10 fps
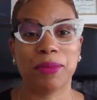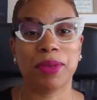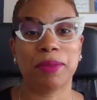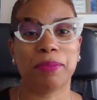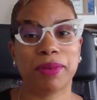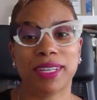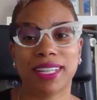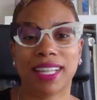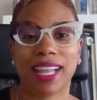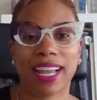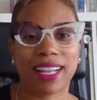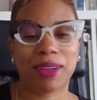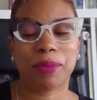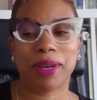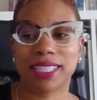we put like
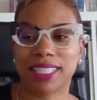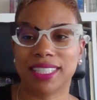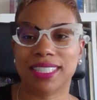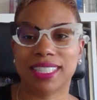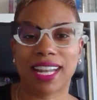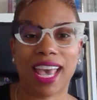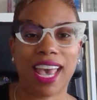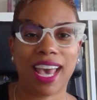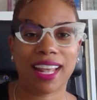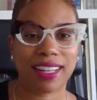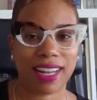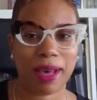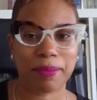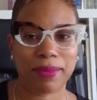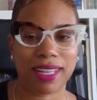questions in a hat
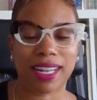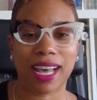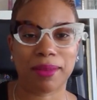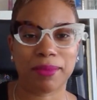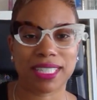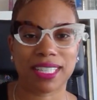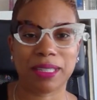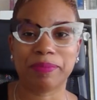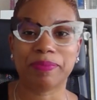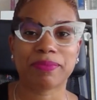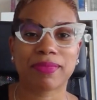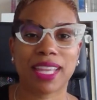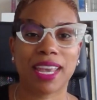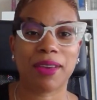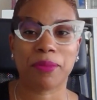anonymously,
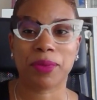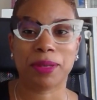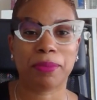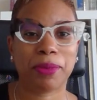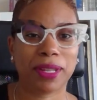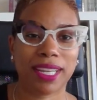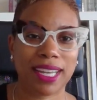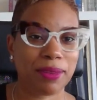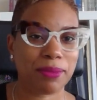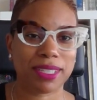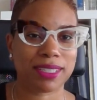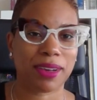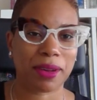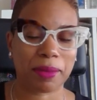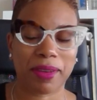and we'd pull it and we just
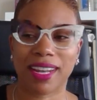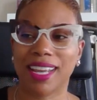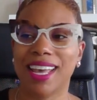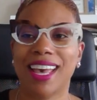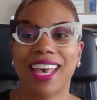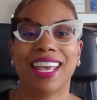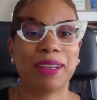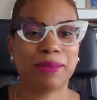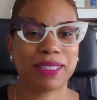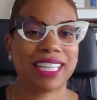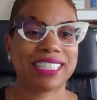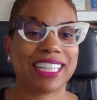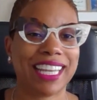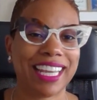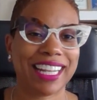talk about it. And it was such a
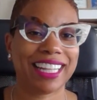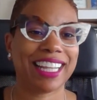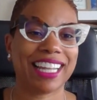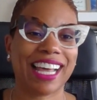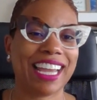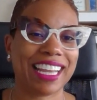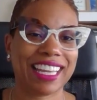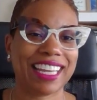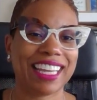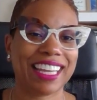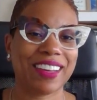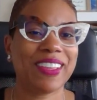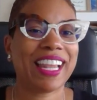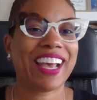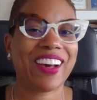hit that like,
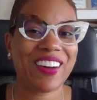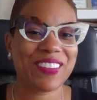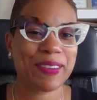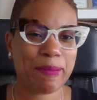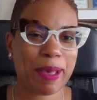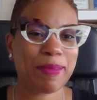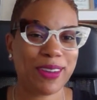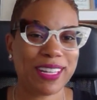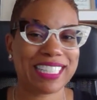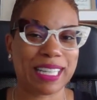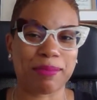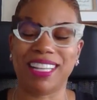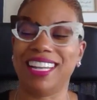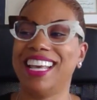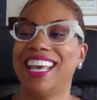we like, oh, we might be onto
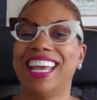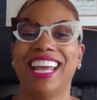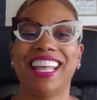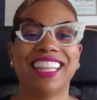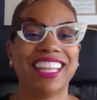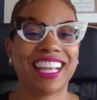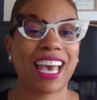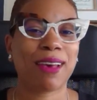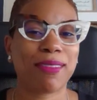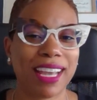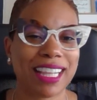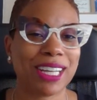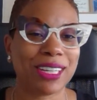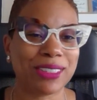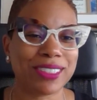something. And then the cafe
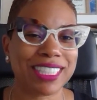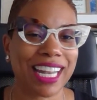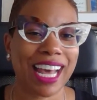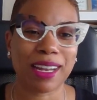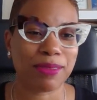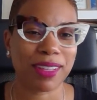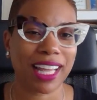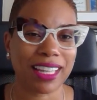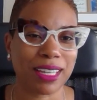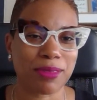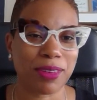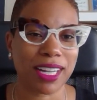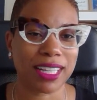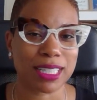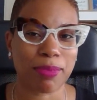closed, and I didn't feel like looking for
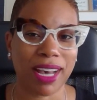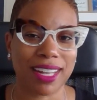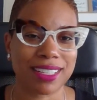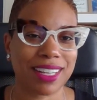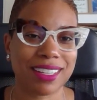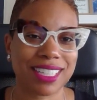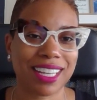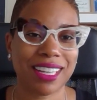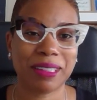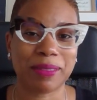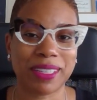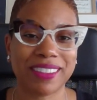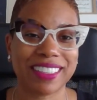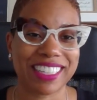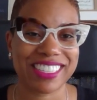another spot. So I was like, oh,
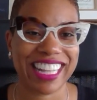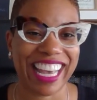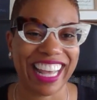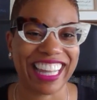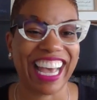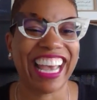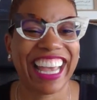well, there's that. Like,